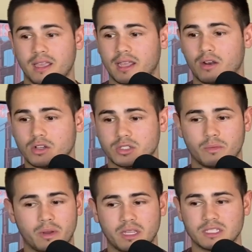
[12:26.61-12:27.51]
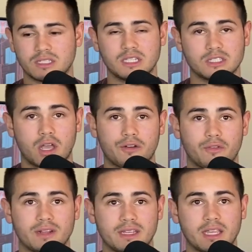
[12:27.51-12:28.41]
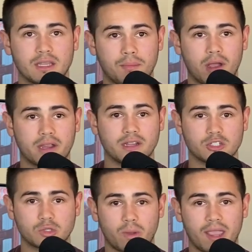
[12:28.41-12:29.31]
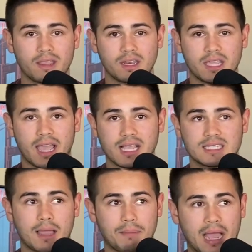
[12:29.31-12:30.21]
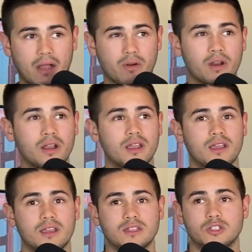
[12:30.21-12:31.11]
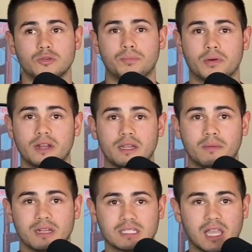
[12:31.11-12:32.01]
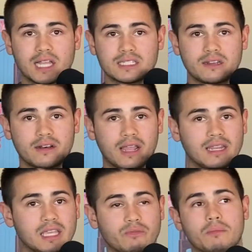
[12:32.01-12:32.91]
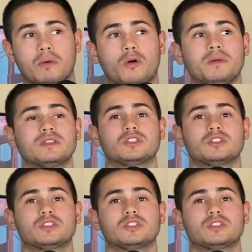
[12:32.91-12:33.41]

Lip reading: And also when he's not afraid to get in the pocket and swing, and he has that power to put anybody's lights out on any given moment.